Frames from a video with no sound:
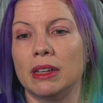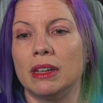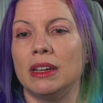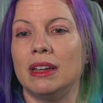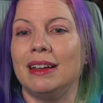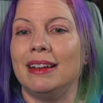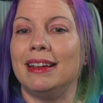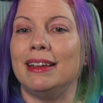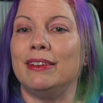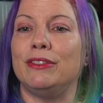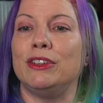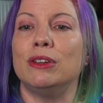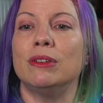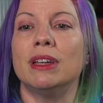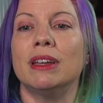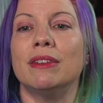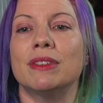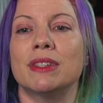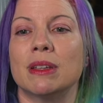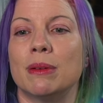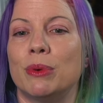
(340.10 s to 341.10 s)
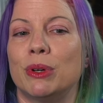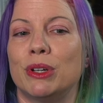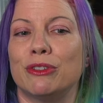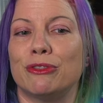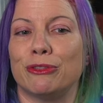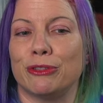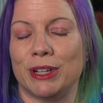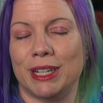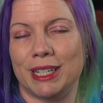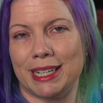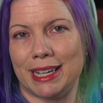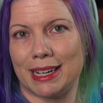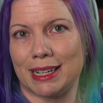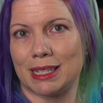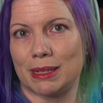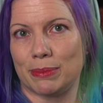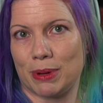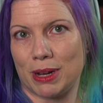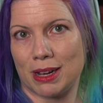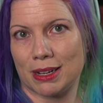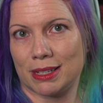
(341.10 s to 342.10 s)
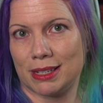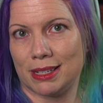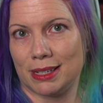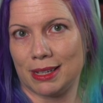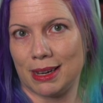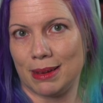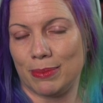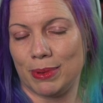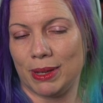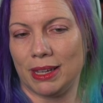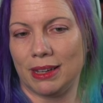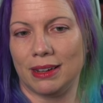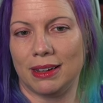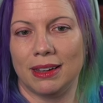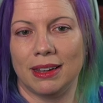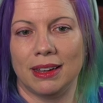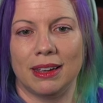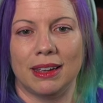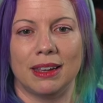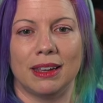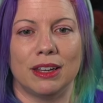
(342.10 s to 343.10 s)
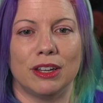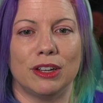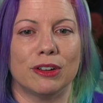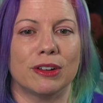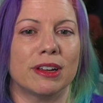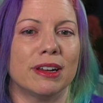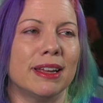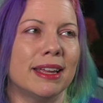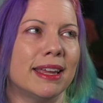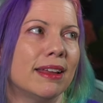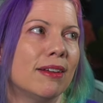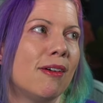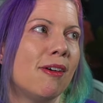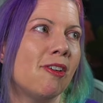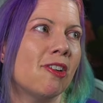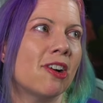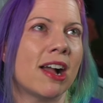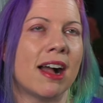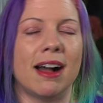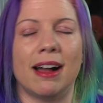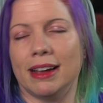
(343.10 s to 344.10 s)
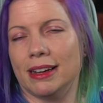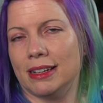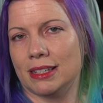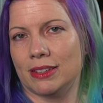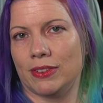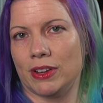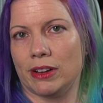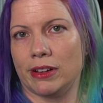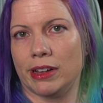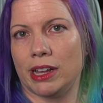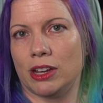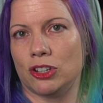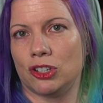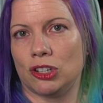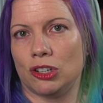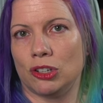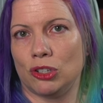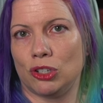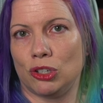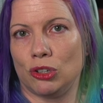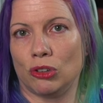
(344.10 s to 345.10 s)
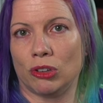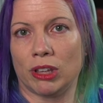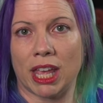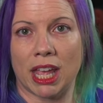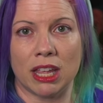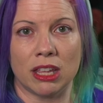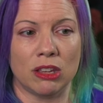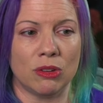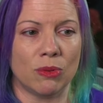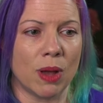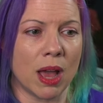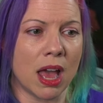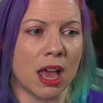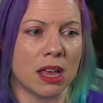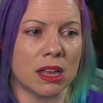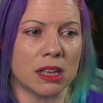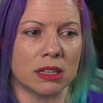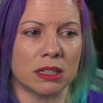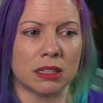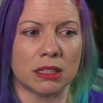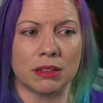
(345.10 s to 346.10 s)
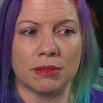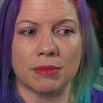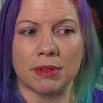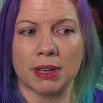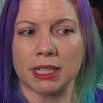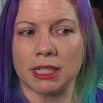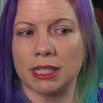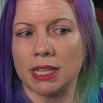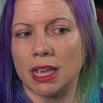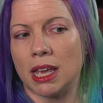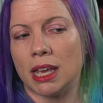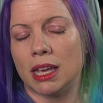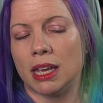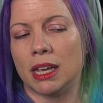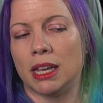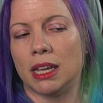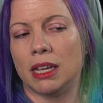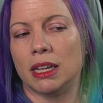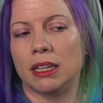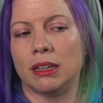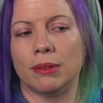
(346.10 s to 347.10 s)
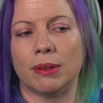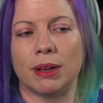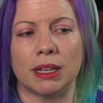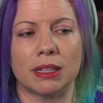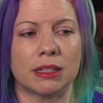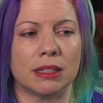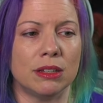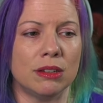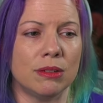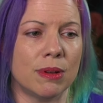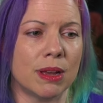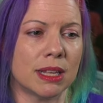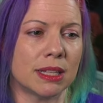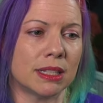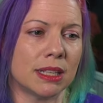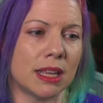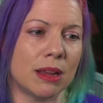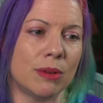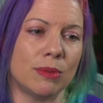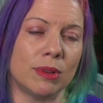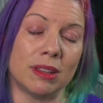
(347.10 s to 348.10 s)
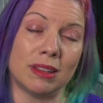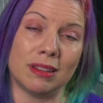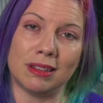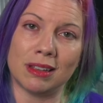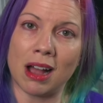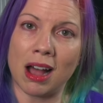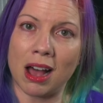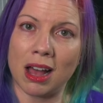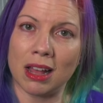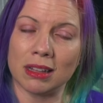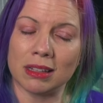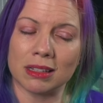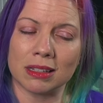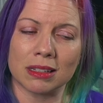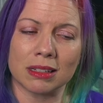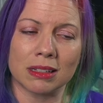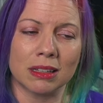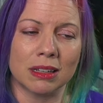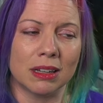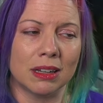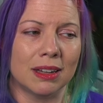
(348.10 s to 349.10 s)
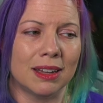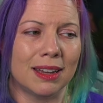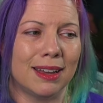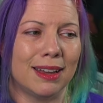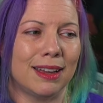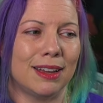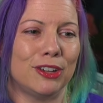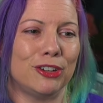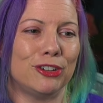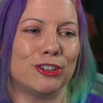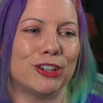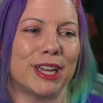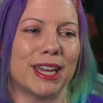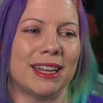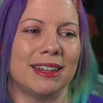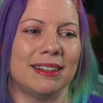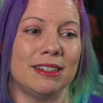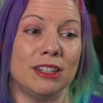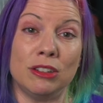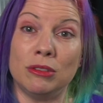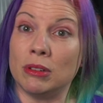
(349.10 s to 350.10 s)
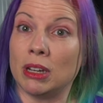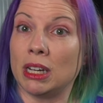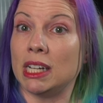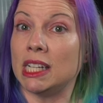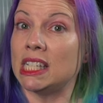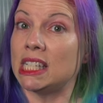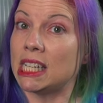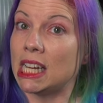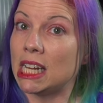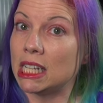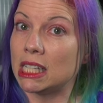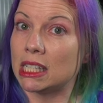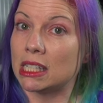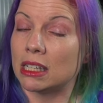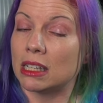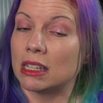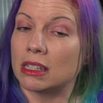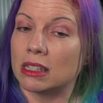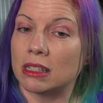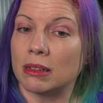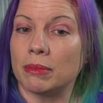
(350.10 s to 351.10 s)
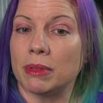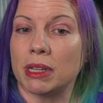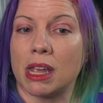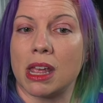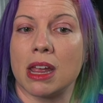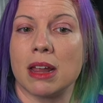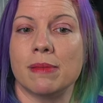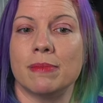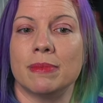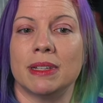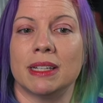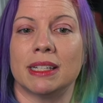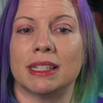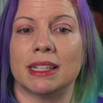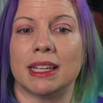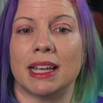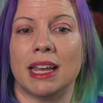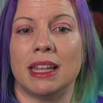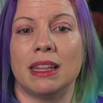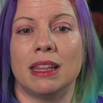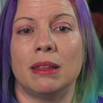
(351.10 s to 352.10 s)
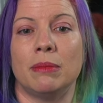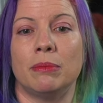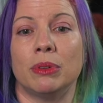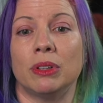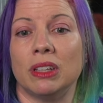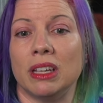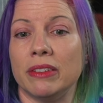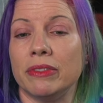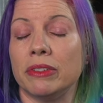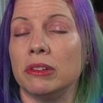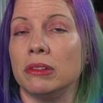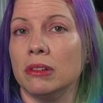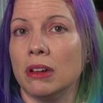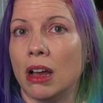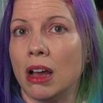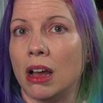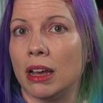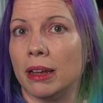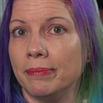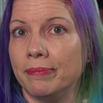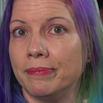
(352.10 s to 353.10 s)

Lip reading: If you give someone a free text box to type in, you're going to get all kinds of variations. You'll get US, USA, US and USA with dots. You'll get United States sometimes, and then believe it or not,